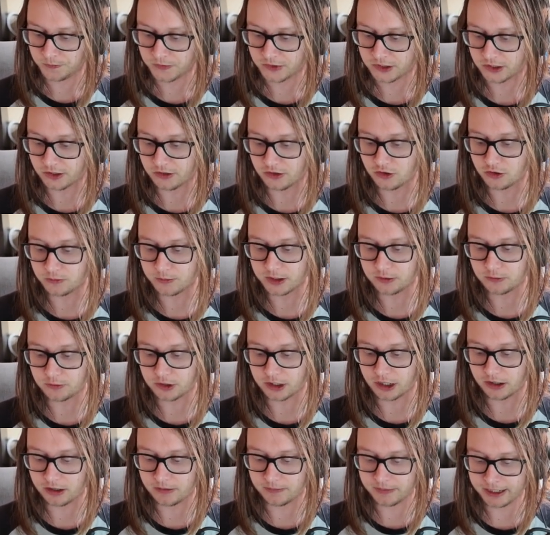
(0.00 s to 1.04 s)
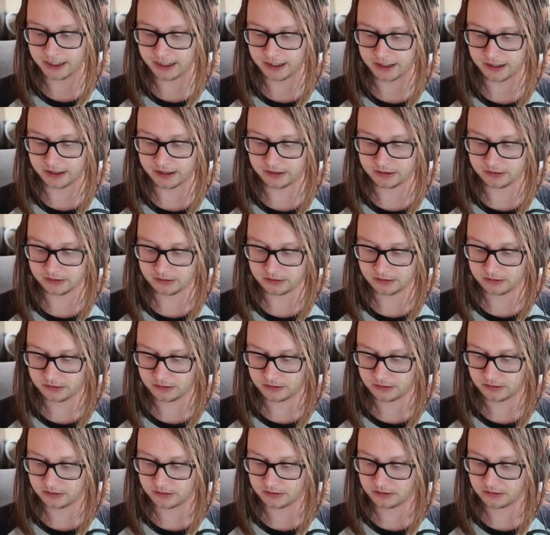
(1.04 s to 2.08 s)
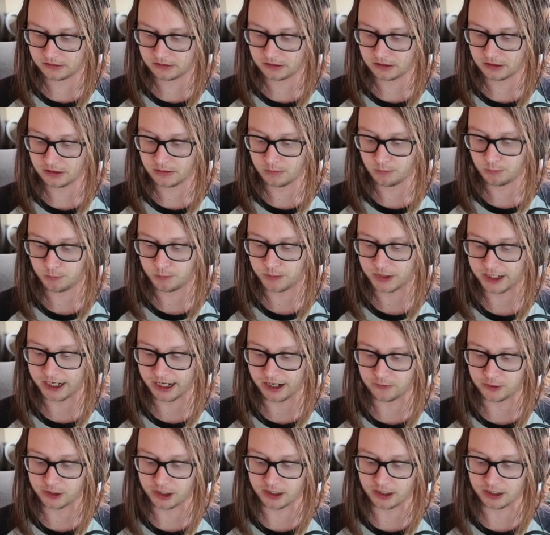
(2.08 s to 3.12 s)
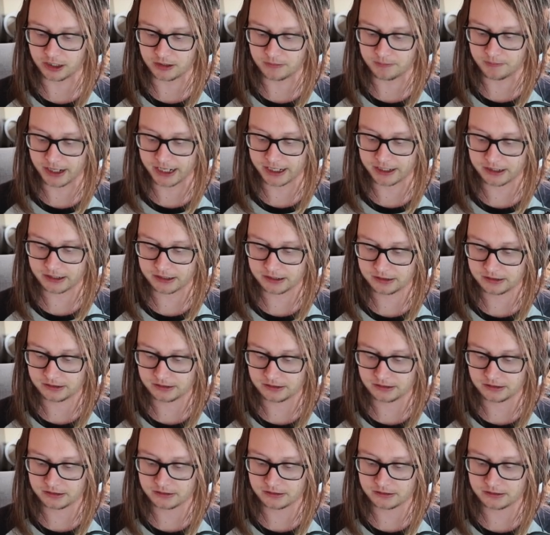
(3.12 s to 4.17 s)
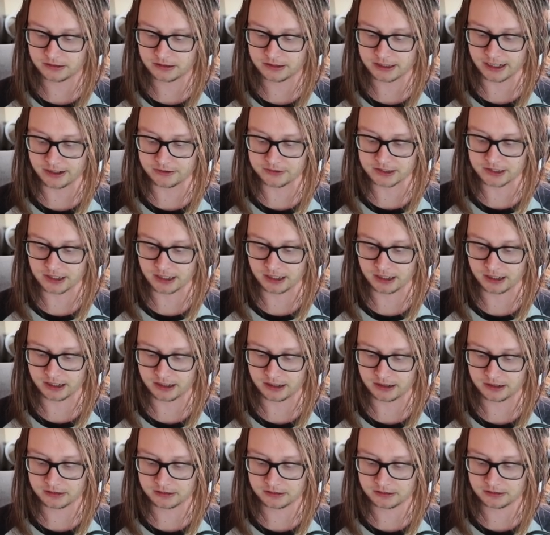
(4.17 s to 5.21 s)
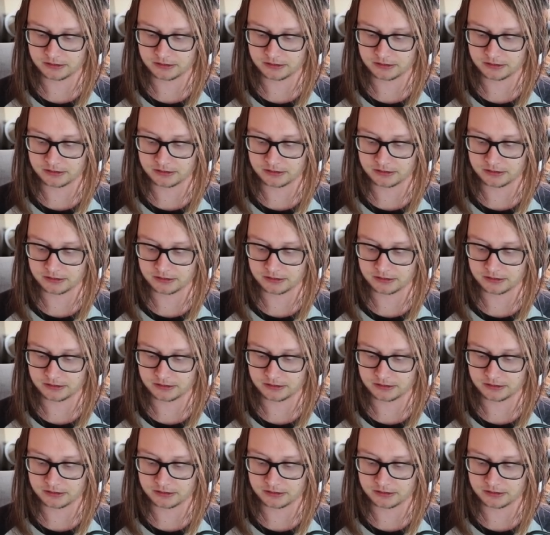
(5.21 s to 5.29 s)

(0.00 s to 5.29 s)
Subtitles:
So normally we'd go up here, but now we're going to go back down to here.